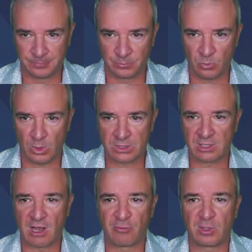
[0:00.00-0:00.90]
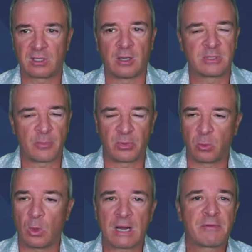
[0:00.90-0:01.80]
once the government comes up with
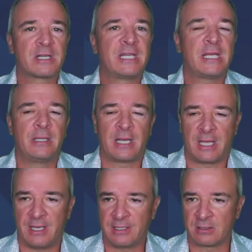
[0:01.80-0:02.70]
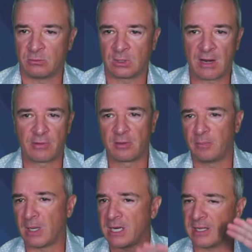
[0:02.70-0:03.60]
whatever deal it is and whatever
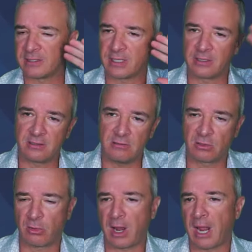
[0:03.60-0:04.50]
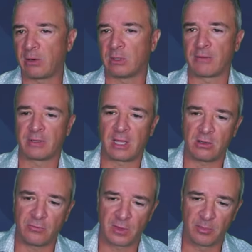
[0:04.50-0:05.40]
money gets sent to Ukraine, whatever they
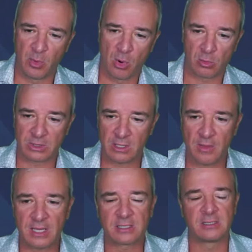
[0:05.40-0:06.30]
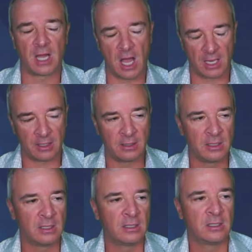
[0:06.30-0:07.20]
do for the border, once all that's done,
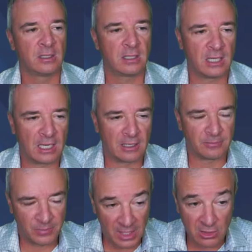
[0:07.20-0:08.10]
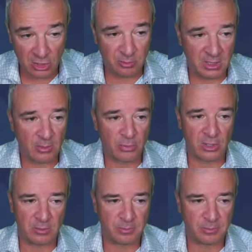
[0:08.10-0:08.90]
um, it could be a pretty